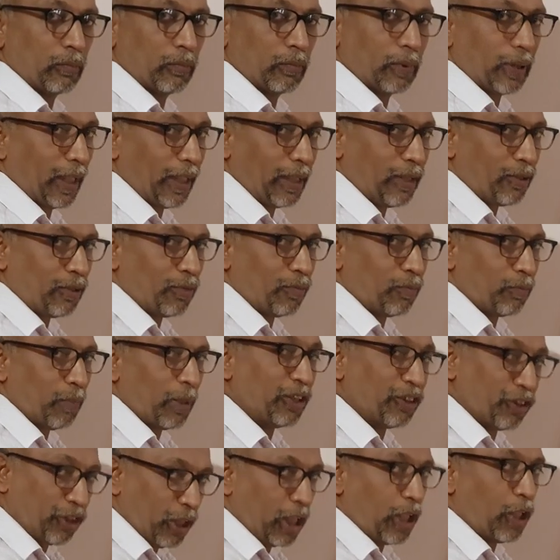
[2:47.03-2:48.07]
Right?
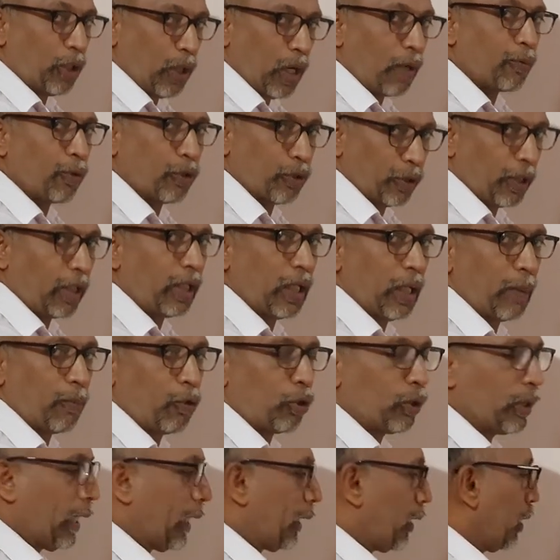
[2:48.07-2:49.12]
But still you have to think
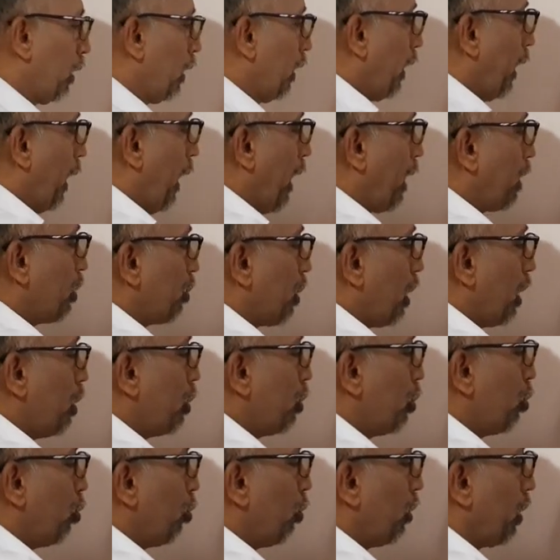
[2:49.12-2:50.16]
about that. X
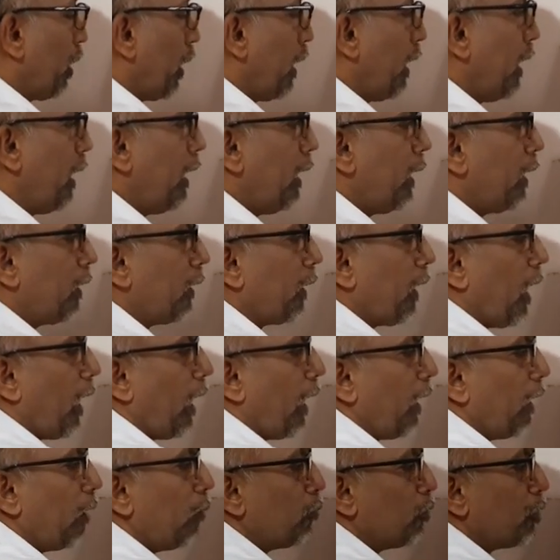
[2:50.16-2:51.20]
raised to 3
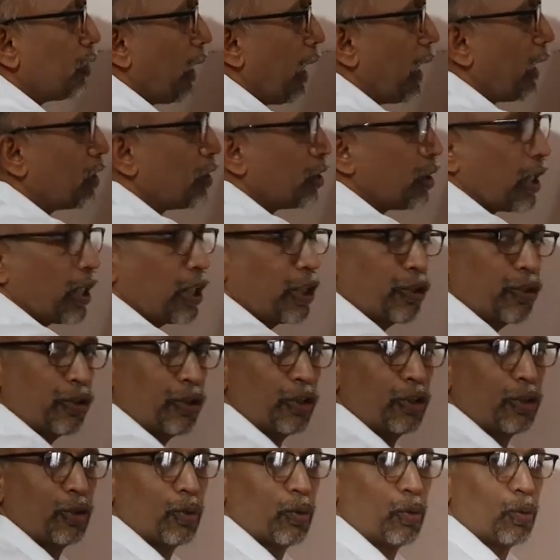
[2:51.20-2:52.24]
times x raised
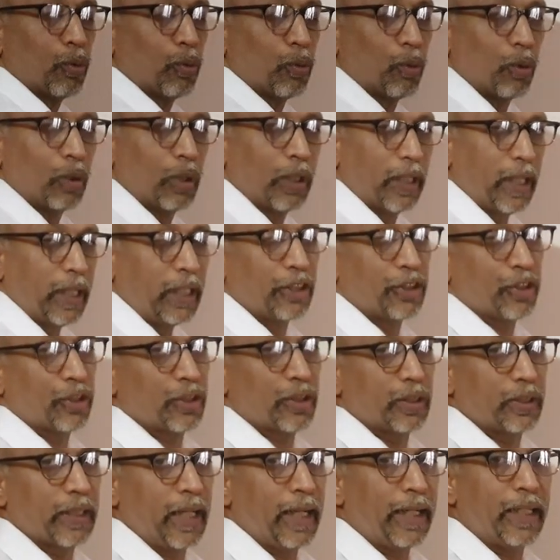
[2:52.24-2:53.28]
to 2. Yes,
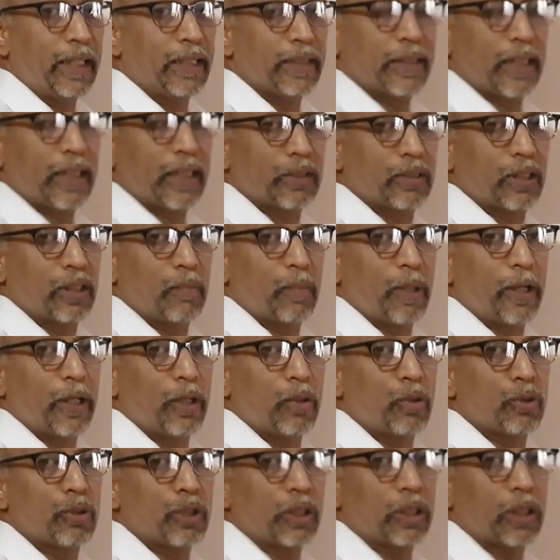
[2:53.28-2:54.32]
that is actually by
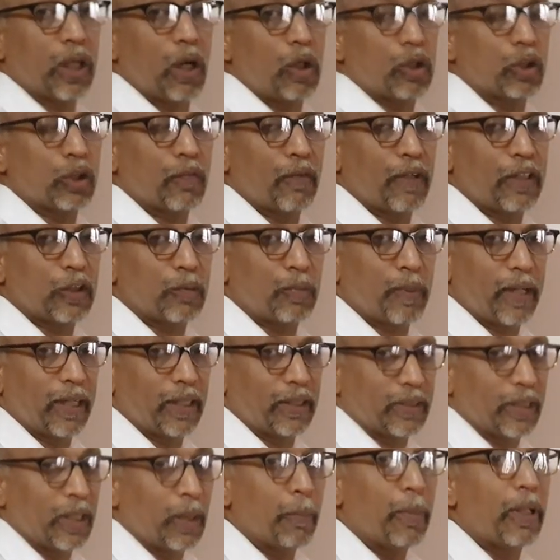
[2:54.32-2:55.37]
using the laws of
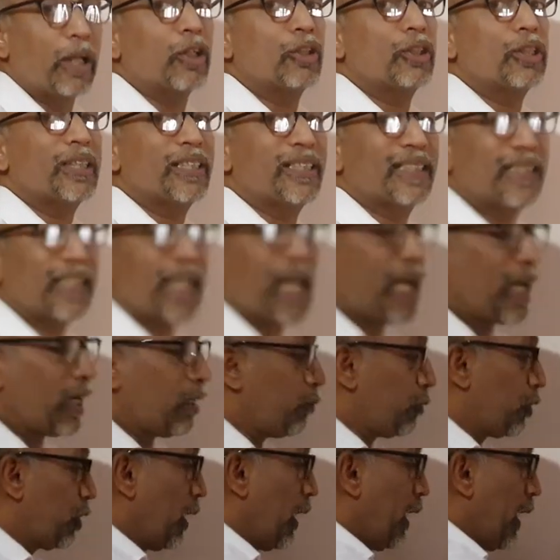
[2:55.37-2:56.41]
exponents, because it's
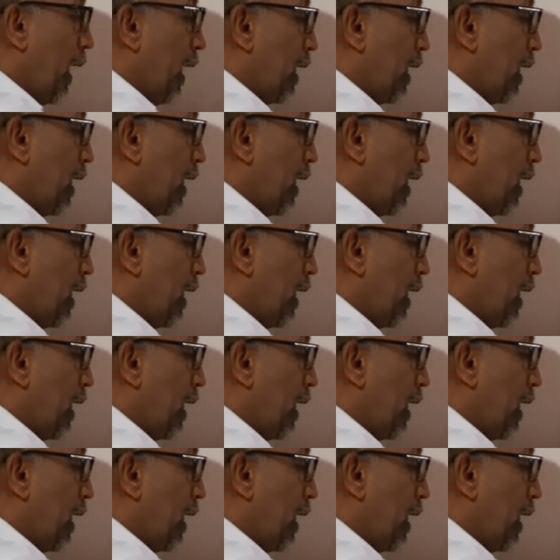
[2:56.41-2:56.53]
times.